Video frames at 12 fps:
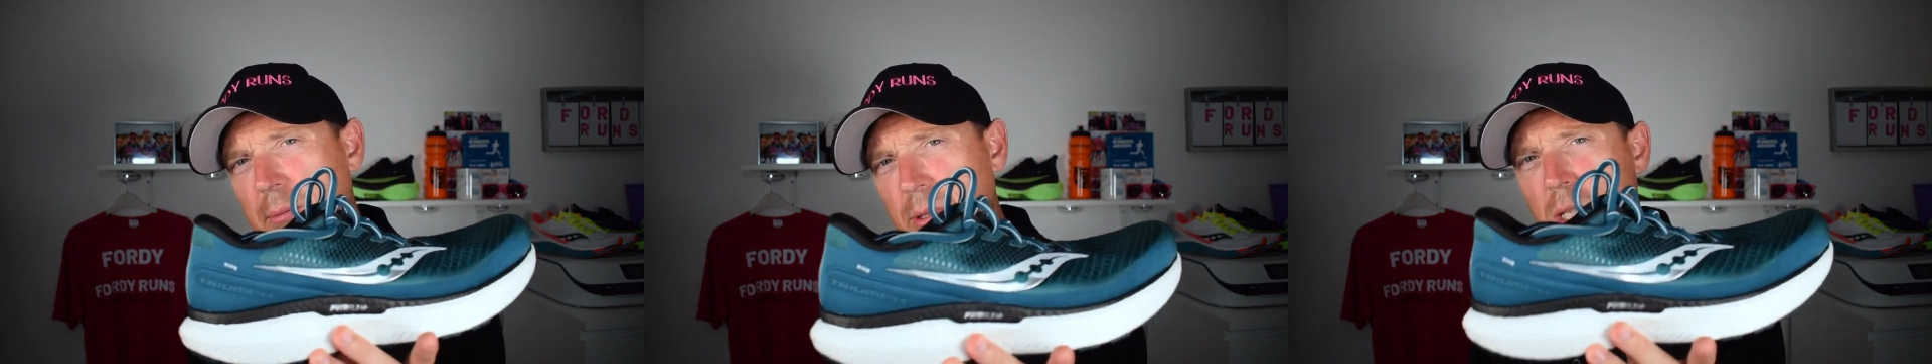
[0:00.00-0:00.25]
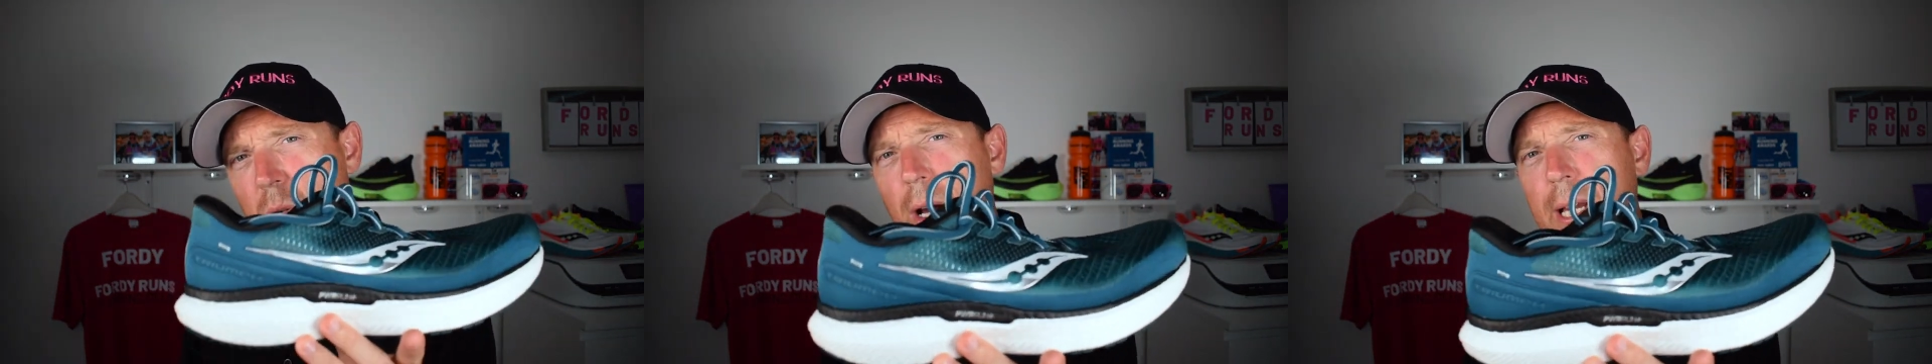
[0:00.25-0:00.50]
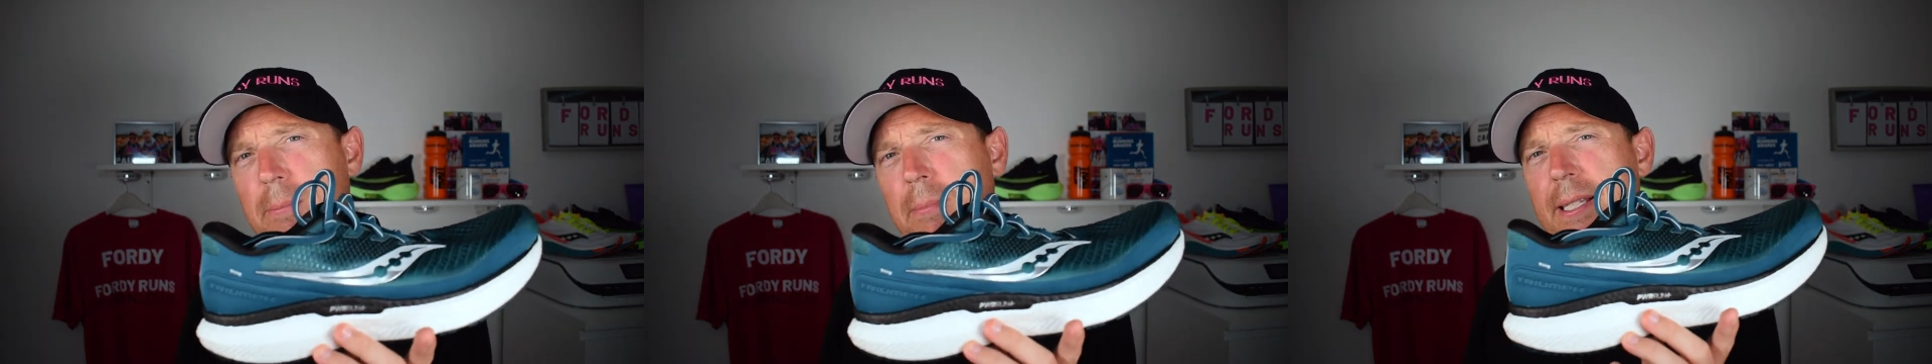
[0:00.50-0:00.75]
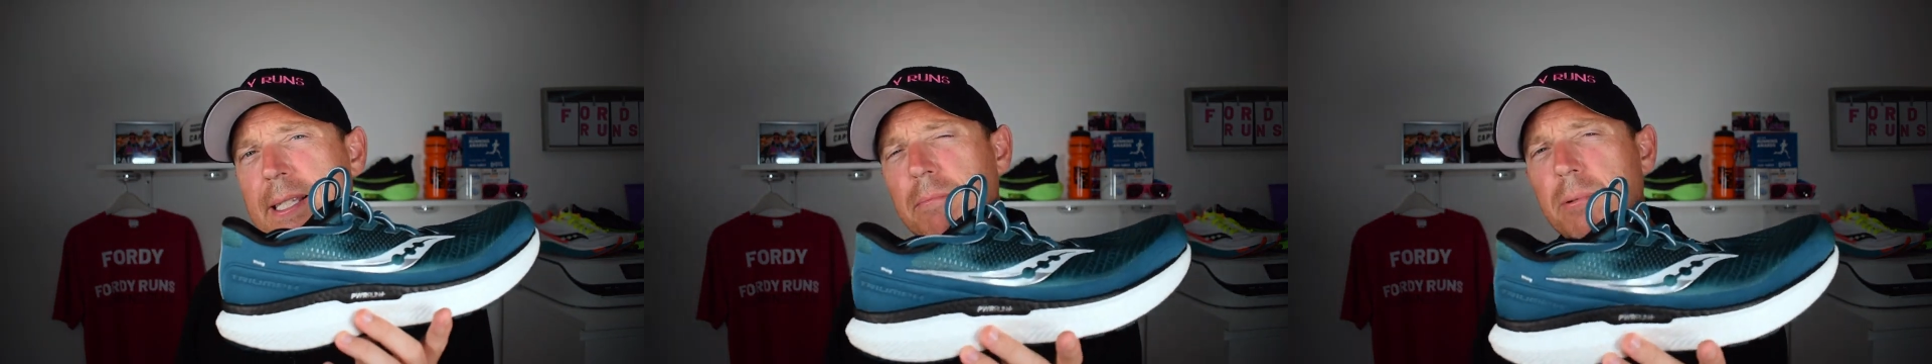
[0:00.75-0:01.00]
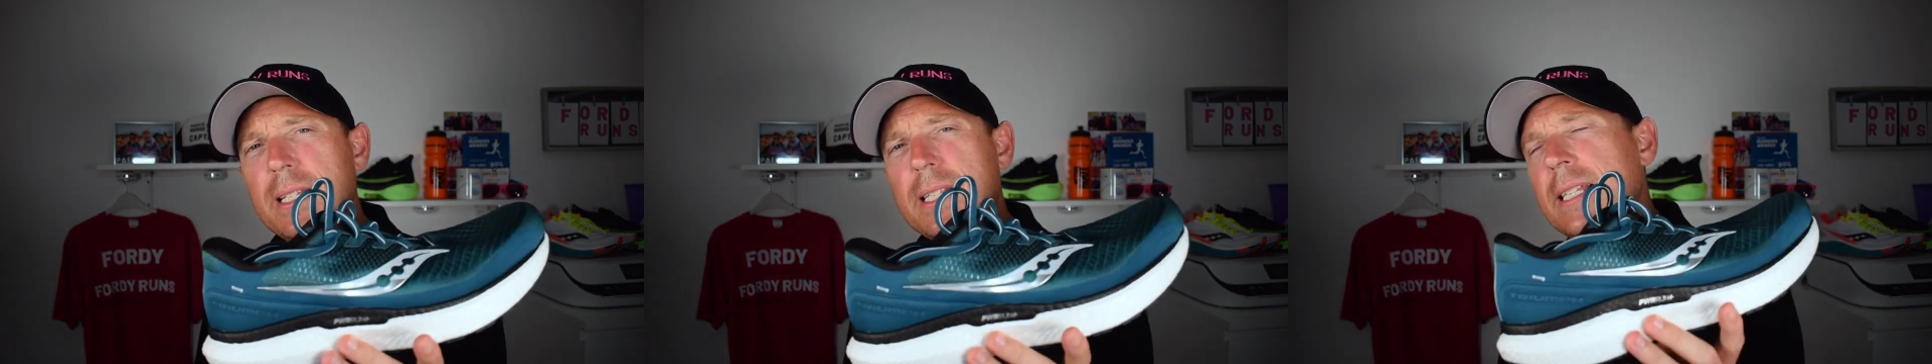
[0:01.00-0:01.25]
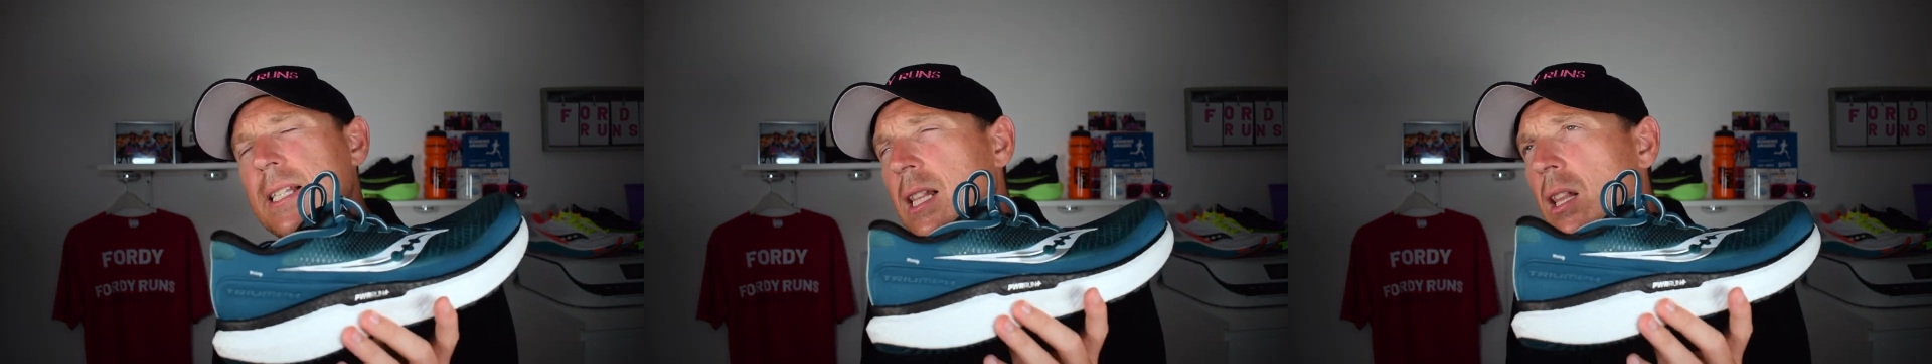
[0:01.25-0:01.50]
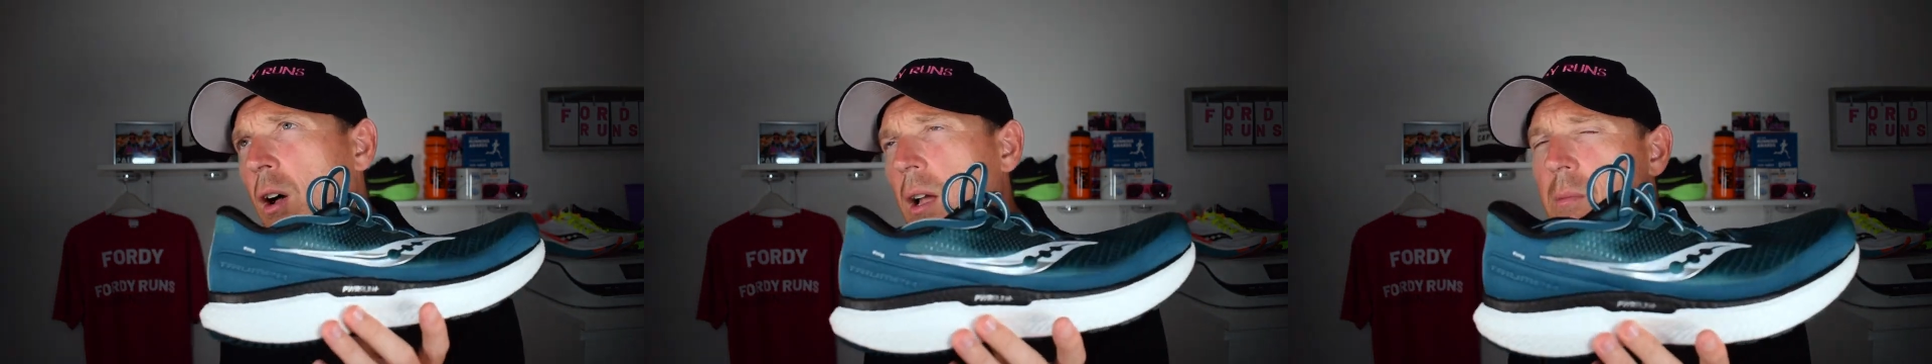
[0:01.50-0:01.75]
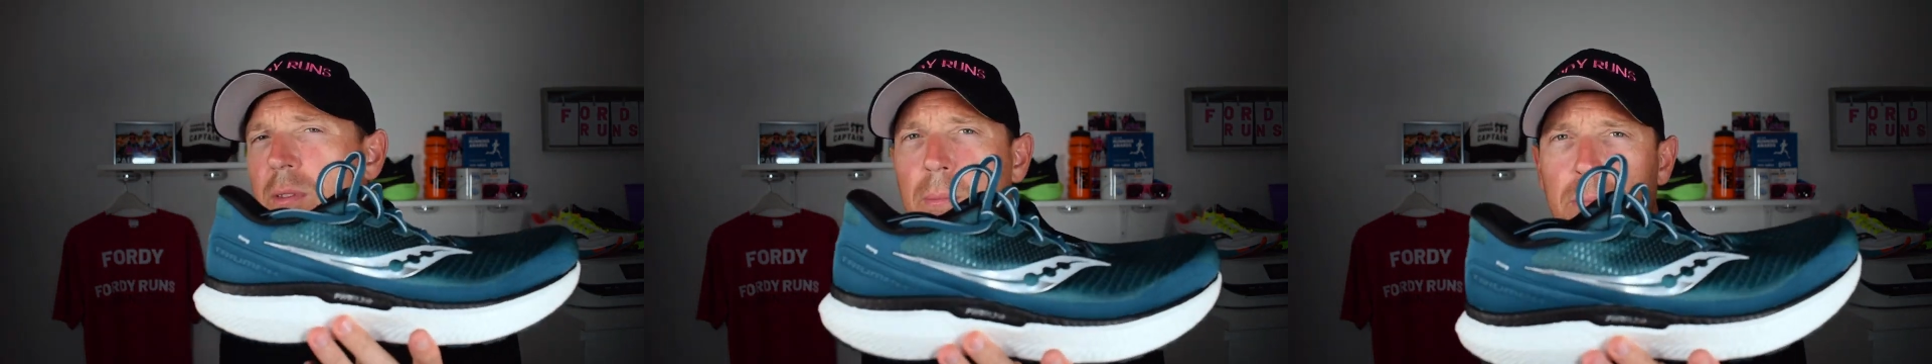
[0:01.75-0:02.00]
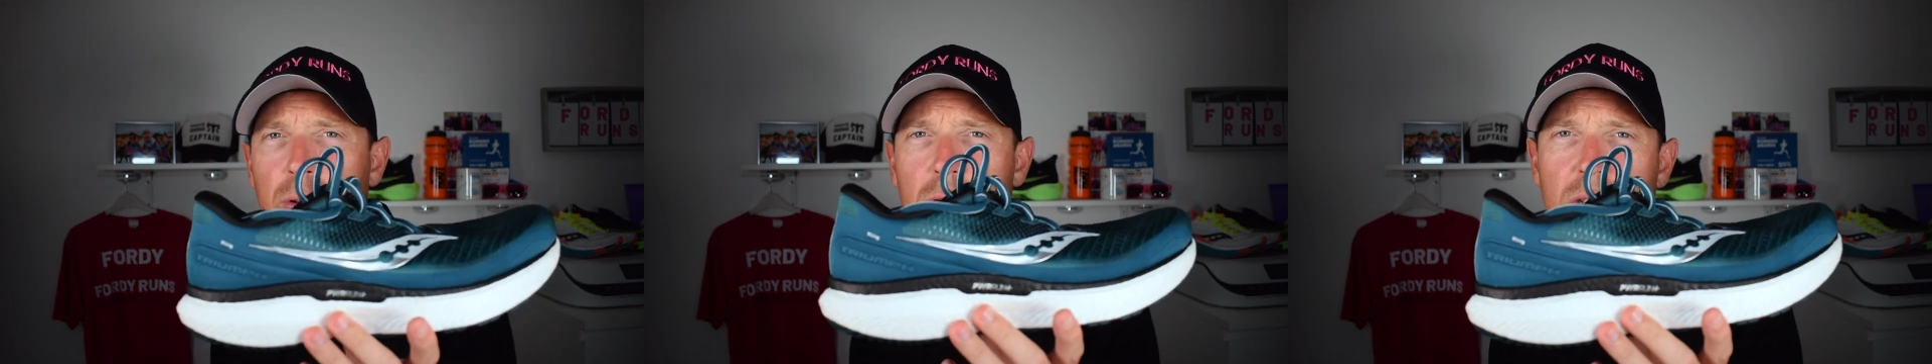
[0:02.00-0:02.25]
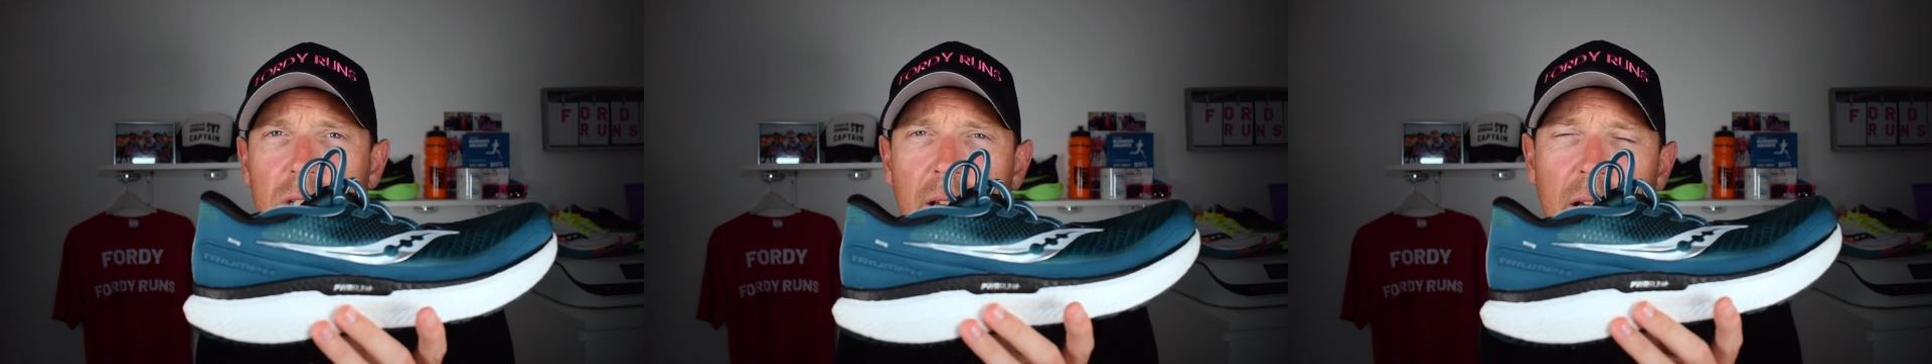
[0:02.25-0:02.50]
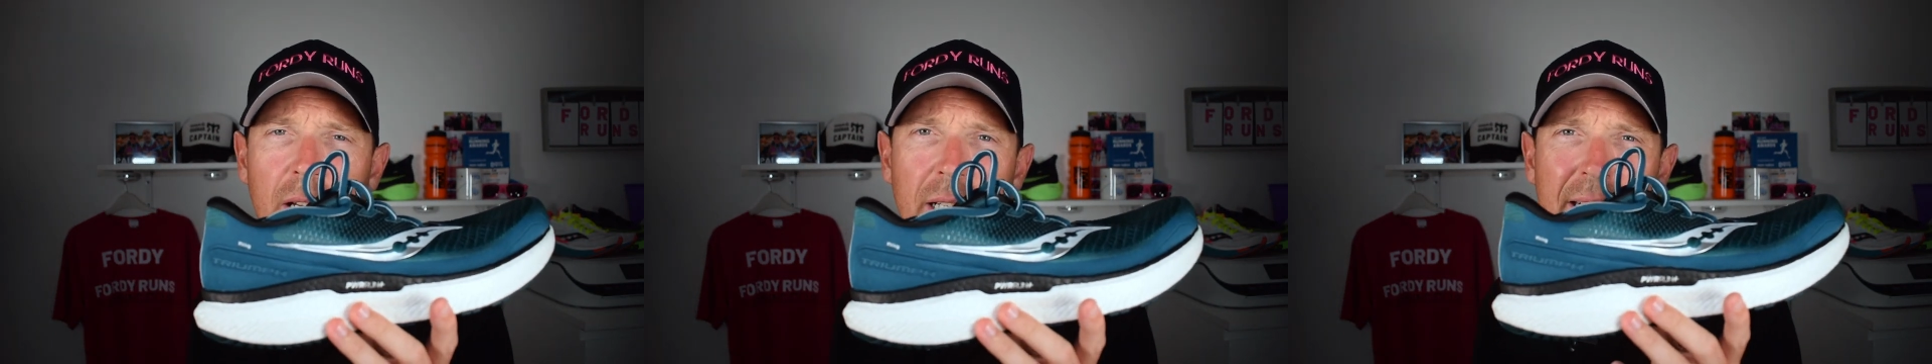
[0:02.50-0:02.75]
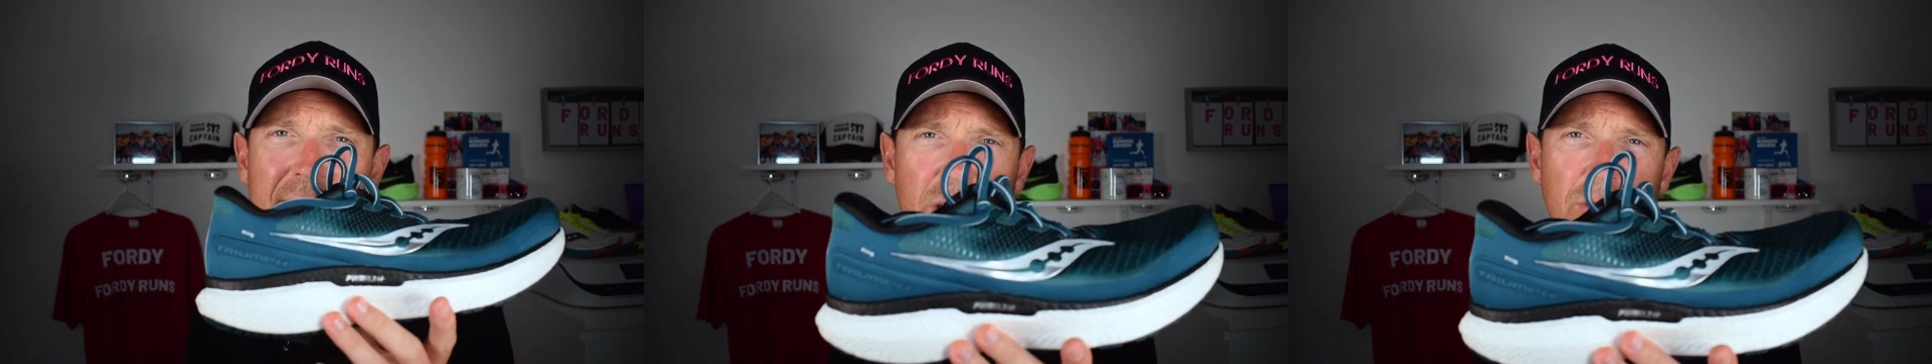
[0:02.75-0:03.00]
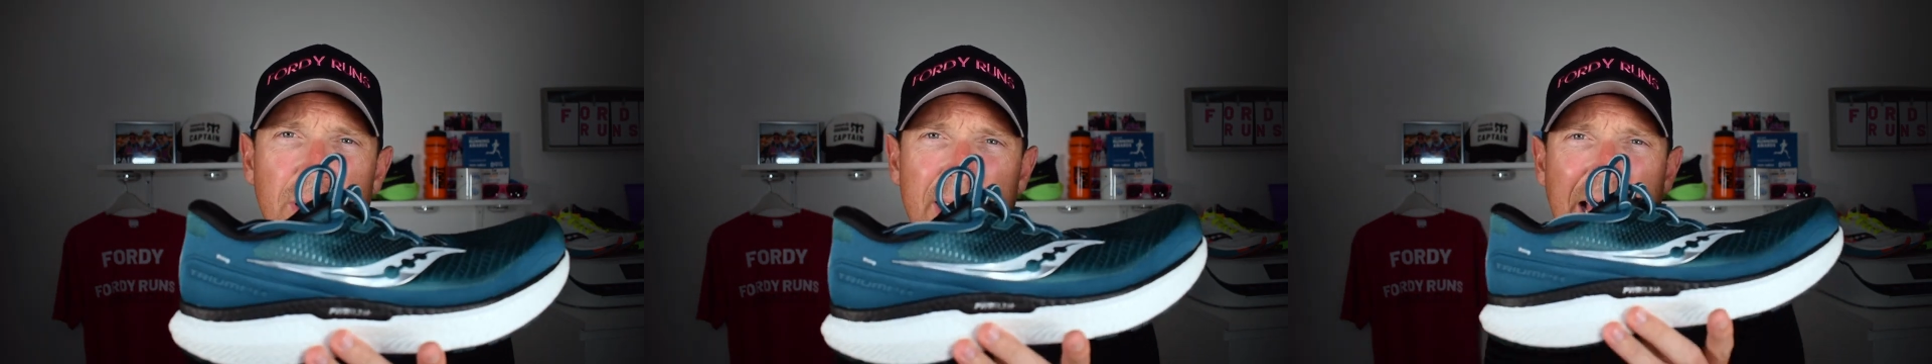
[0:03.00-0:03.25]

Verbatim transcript: which is quite expensive, but it's in line with the Brooks uh, Glycerin